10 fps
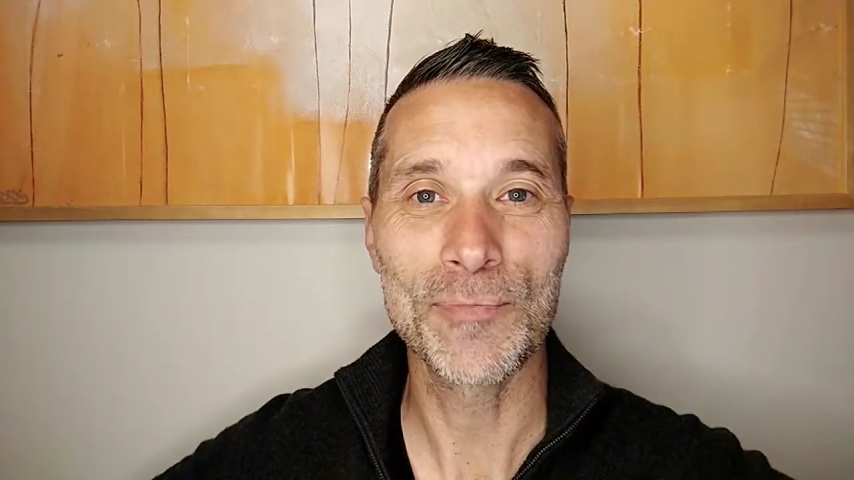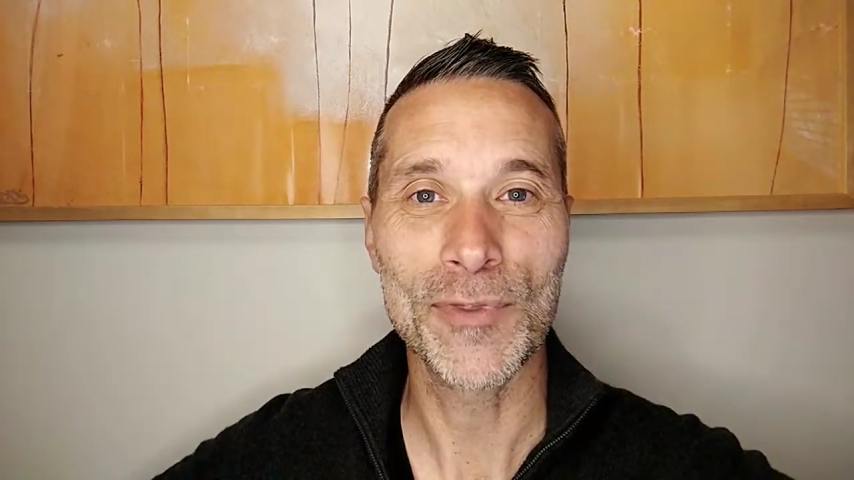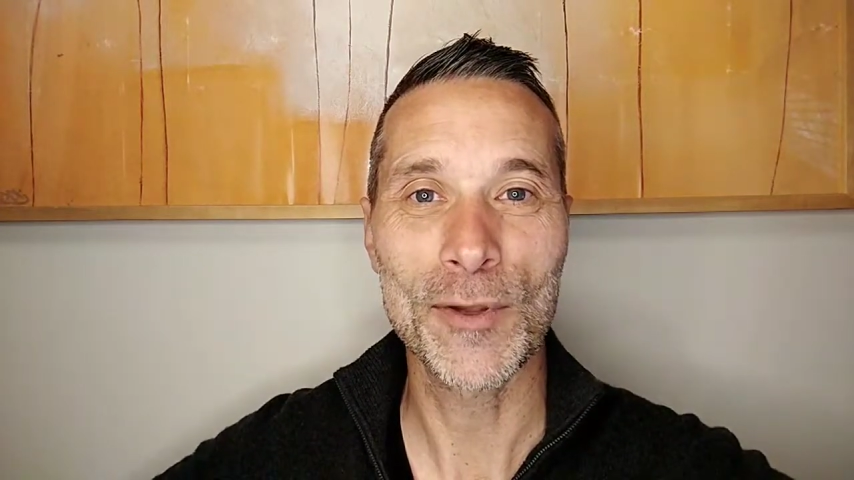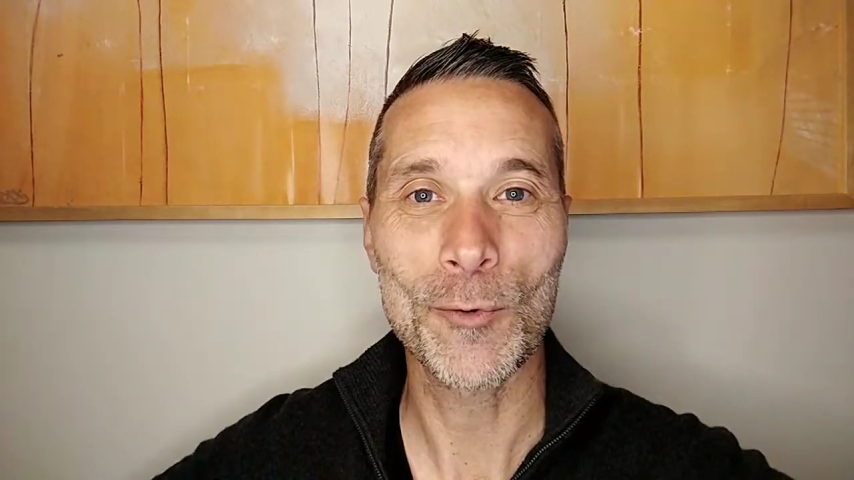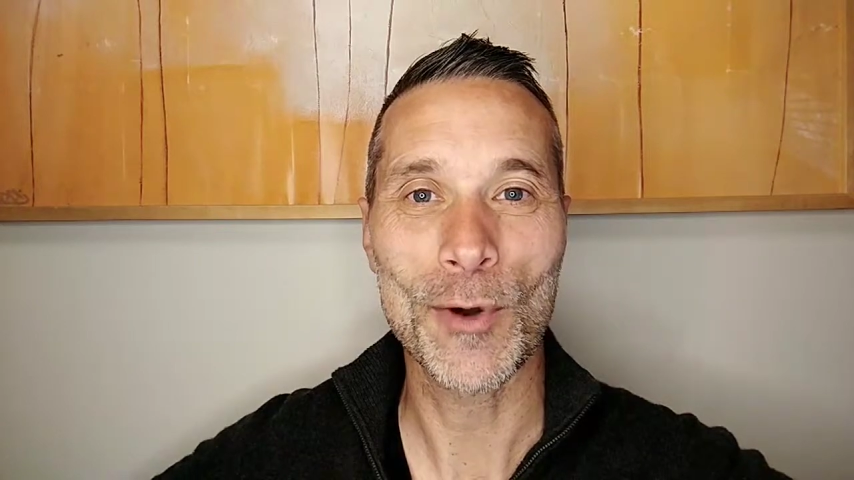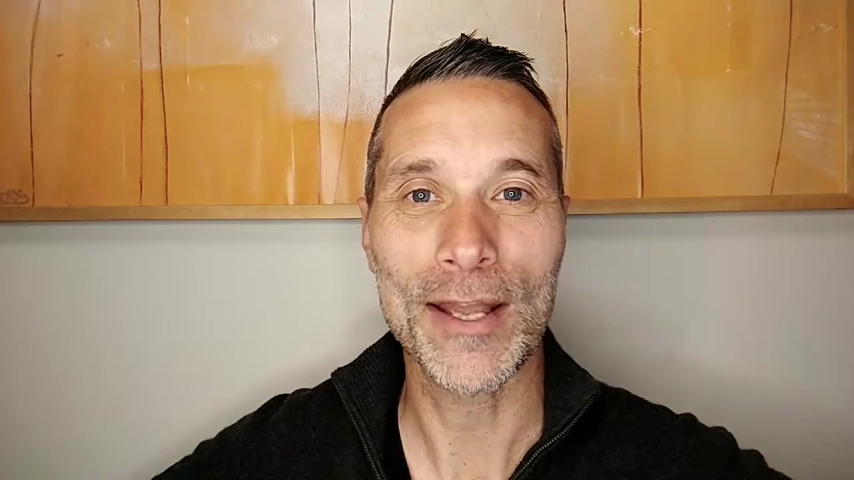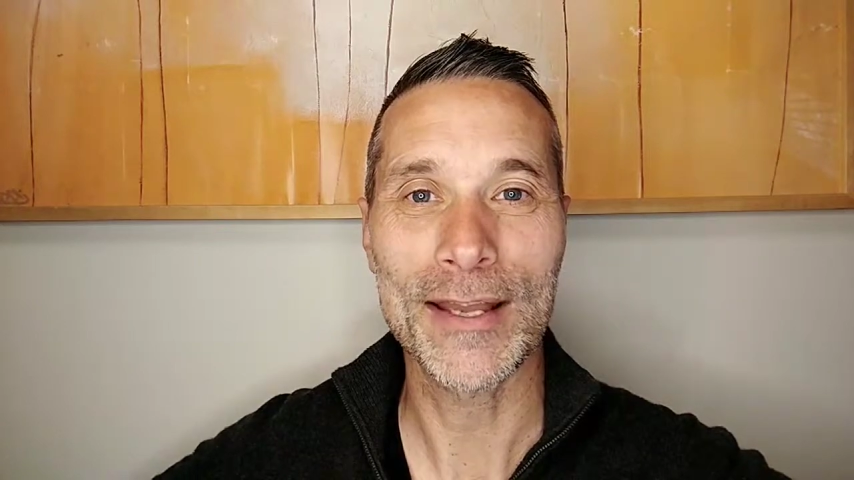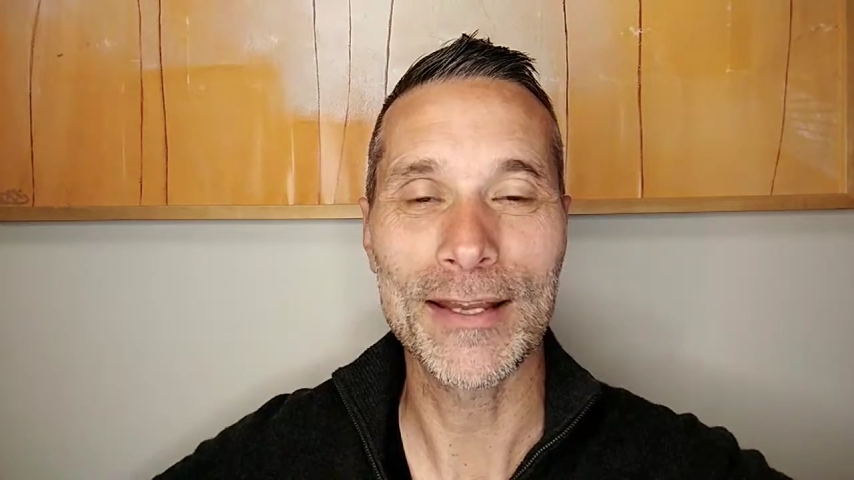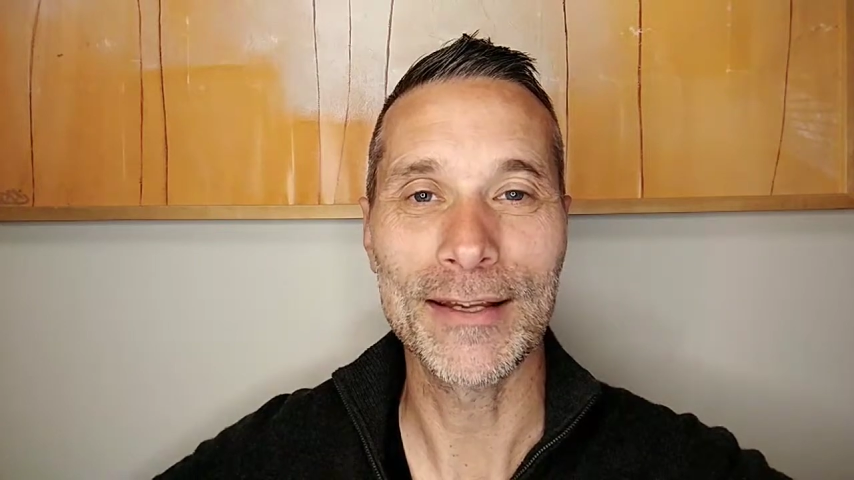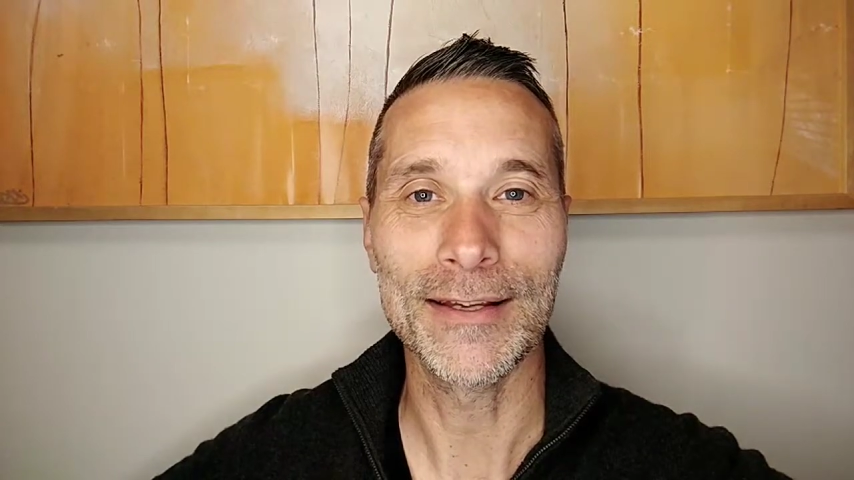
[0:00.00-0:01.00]
the
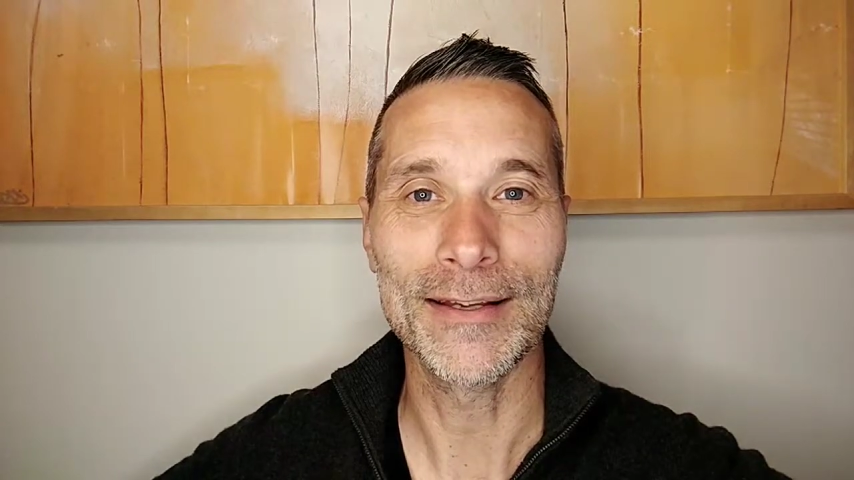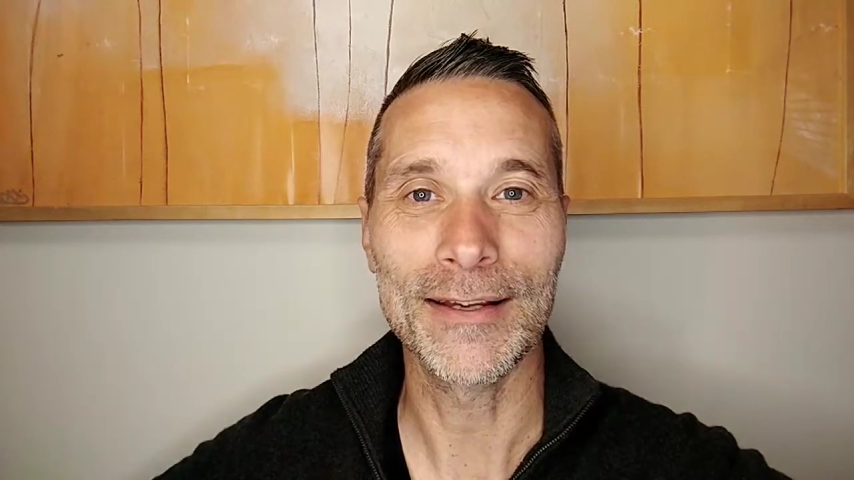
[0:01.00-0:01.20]
way